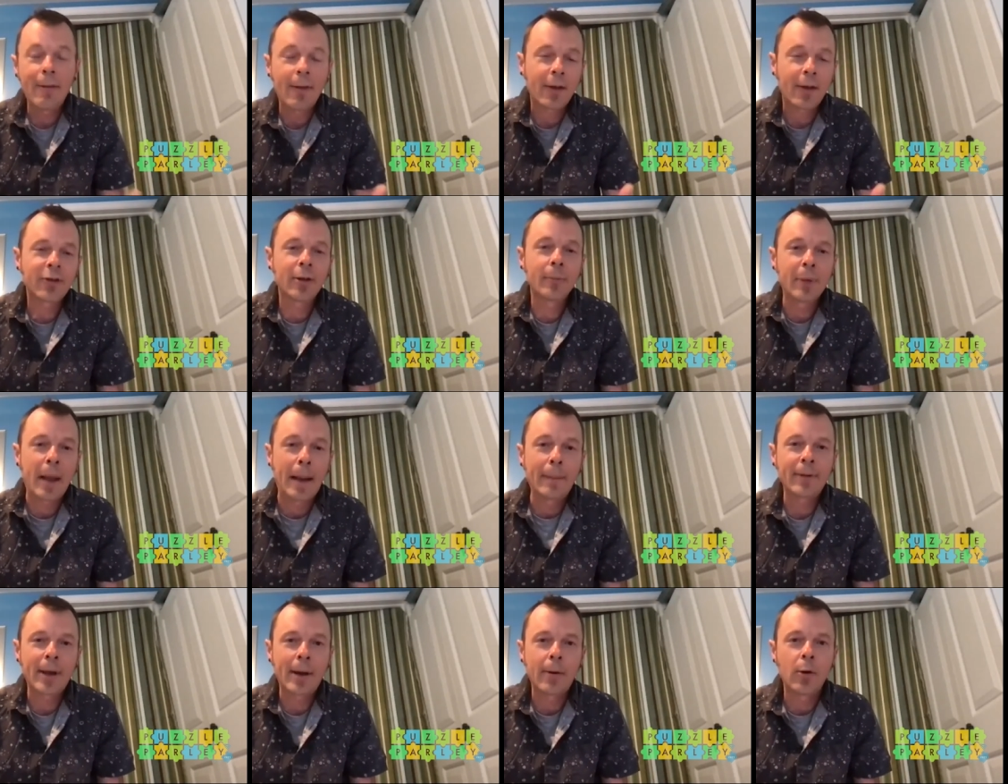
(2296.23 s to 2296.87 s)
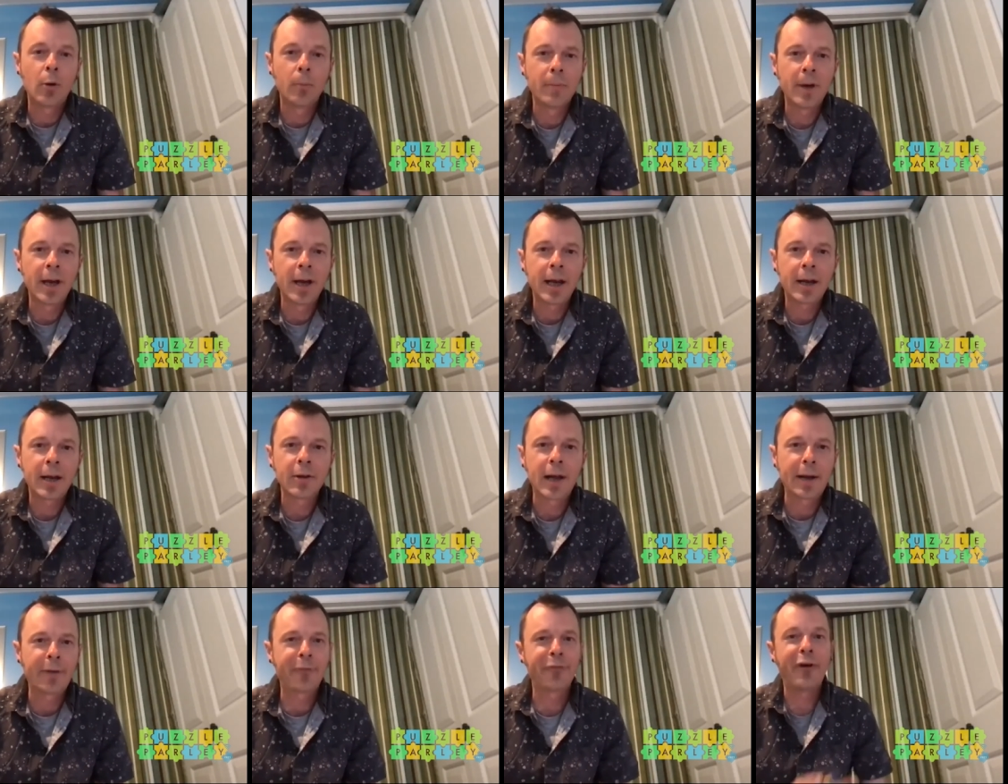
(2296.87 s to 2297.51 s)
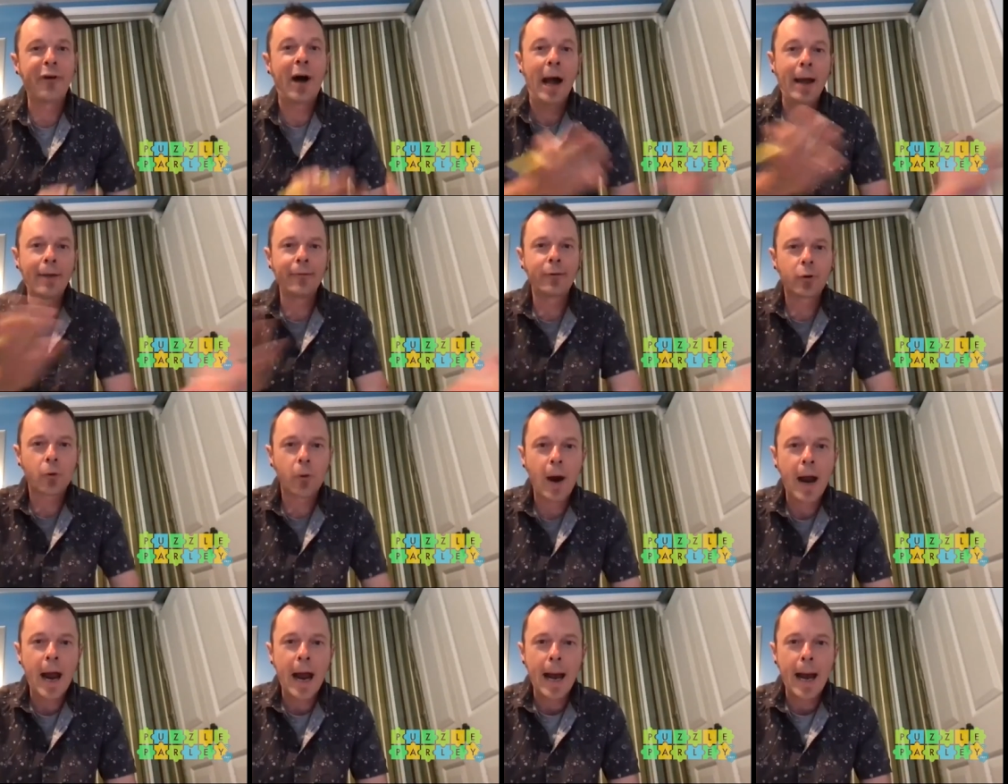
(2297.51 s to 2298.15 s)
Like sometimes I will make like five
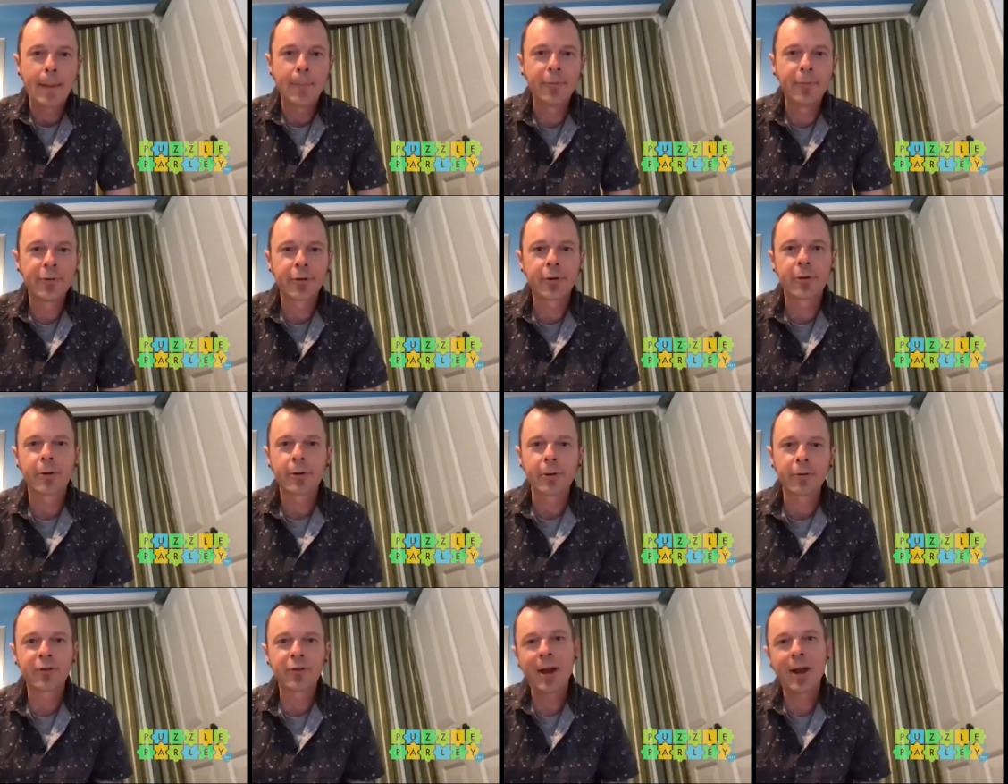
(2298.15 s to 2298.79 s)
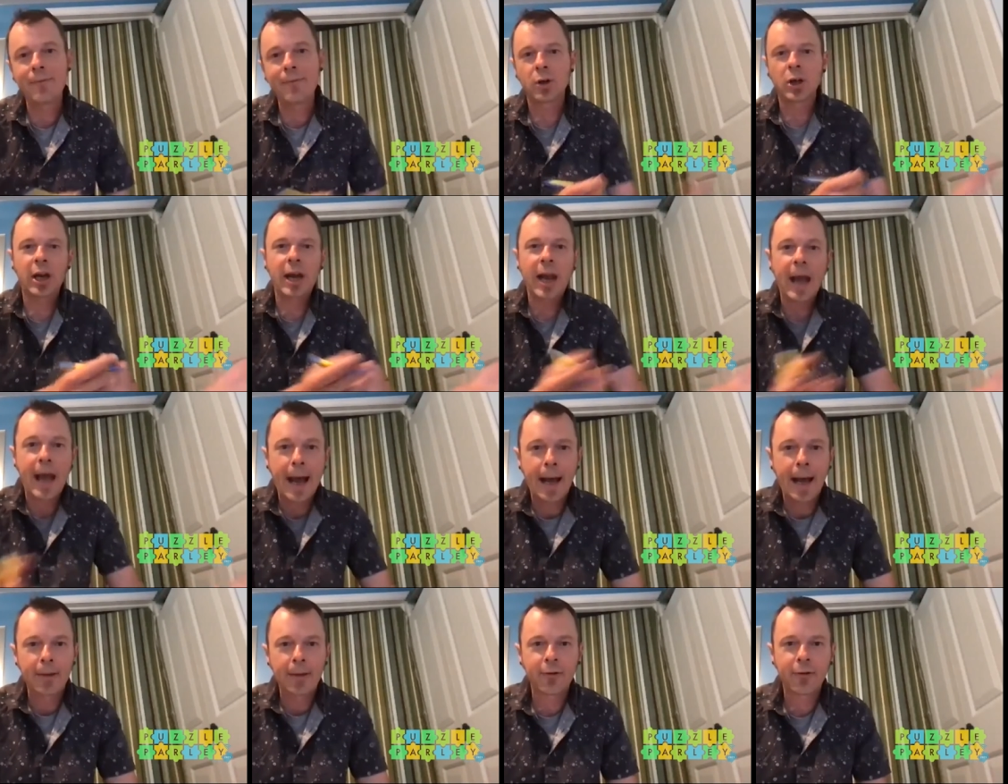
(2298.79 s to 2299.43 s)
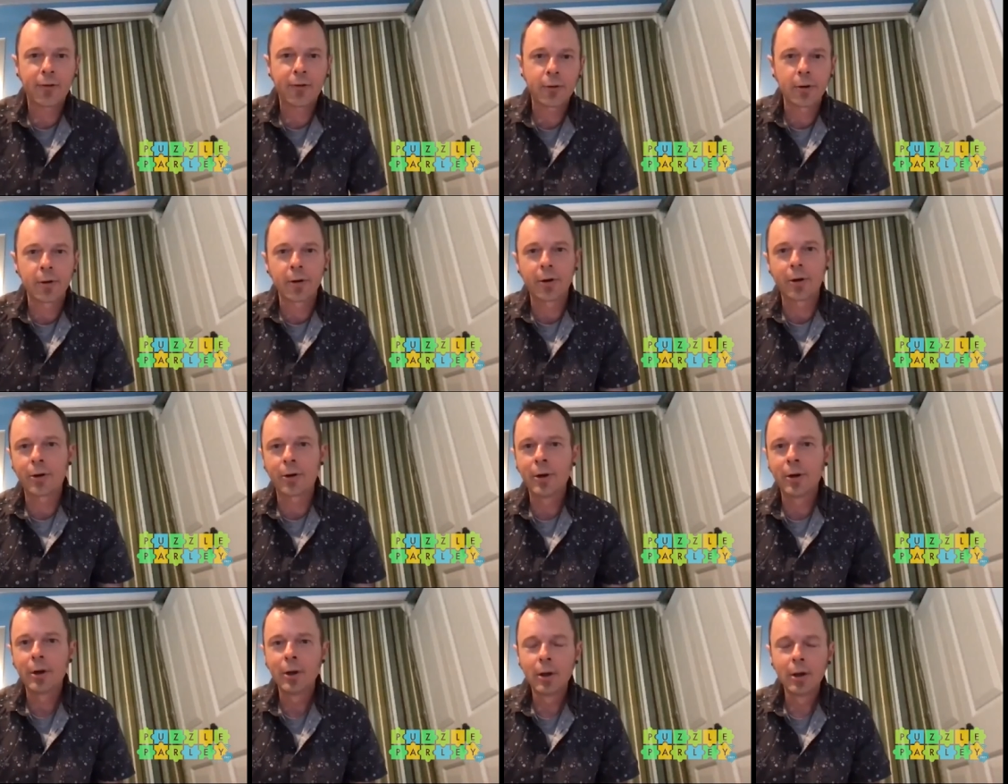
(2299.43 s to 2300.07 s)
crabs or seven cats
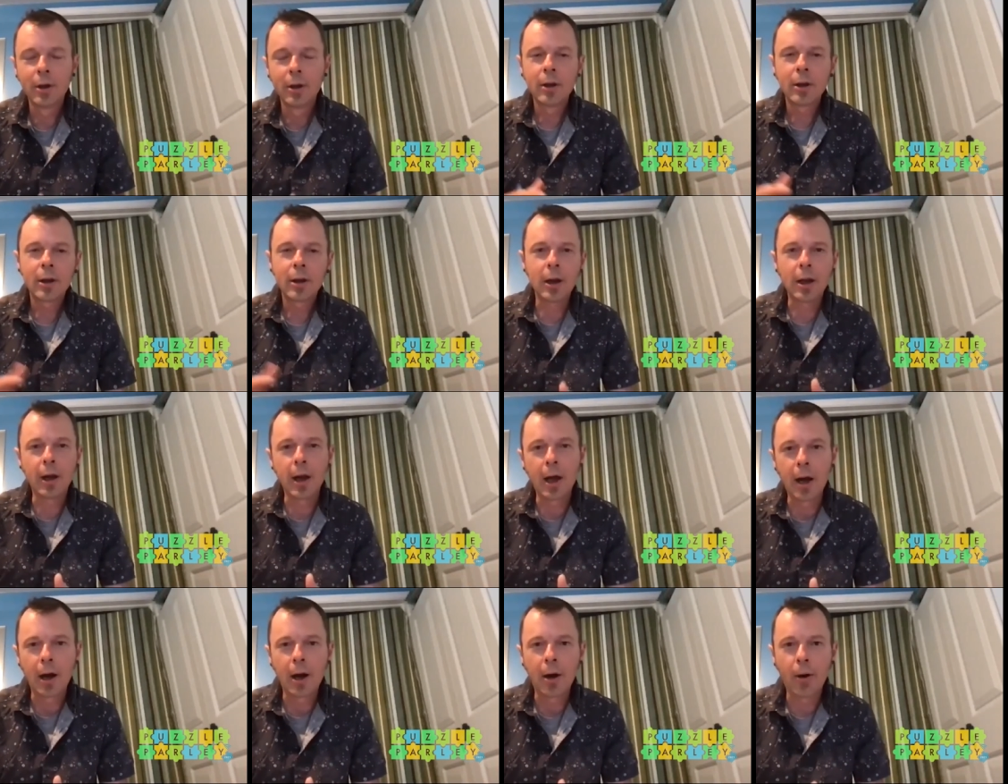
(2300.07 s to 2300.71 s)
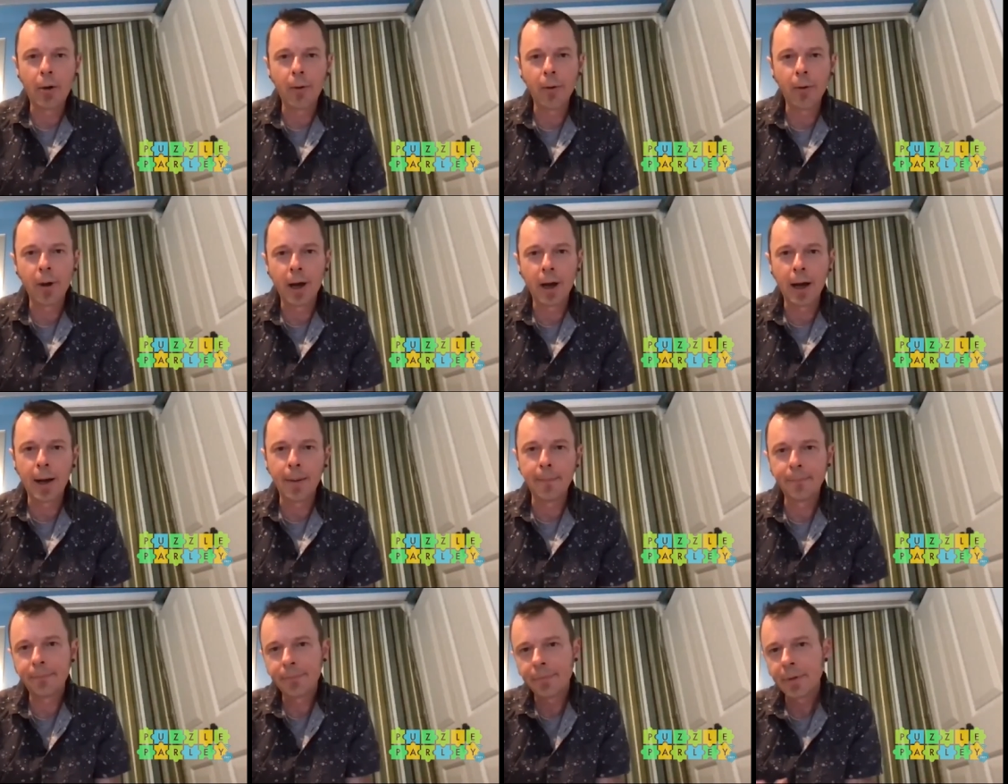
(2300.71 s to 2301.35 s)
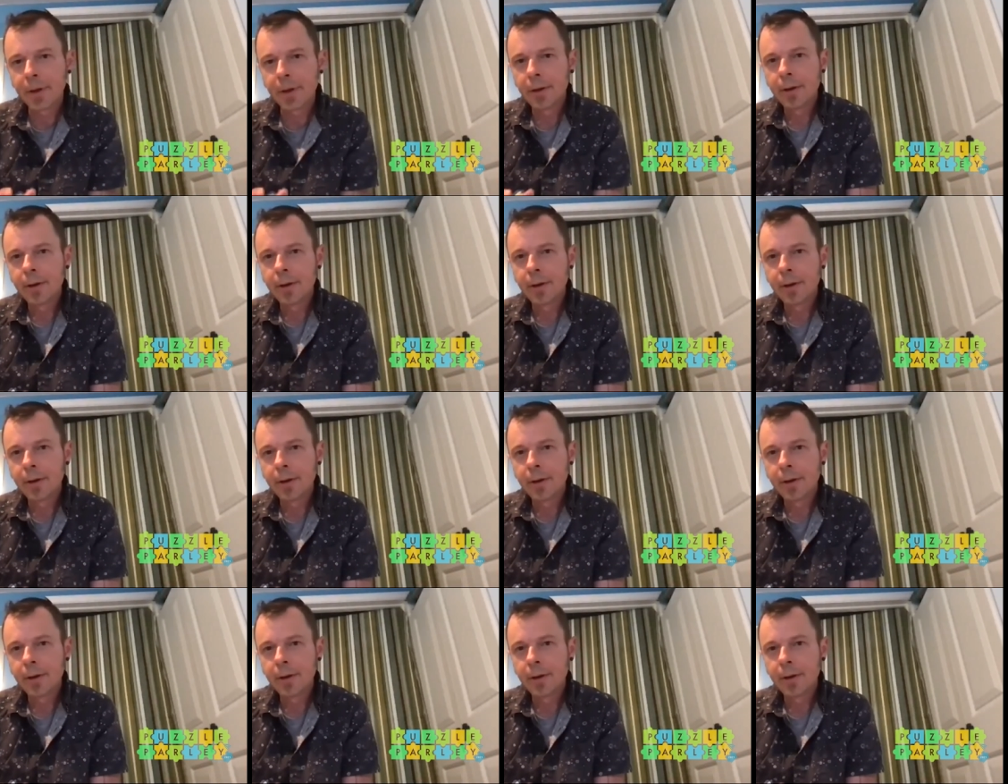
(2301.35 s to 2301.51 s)
or, you know, um,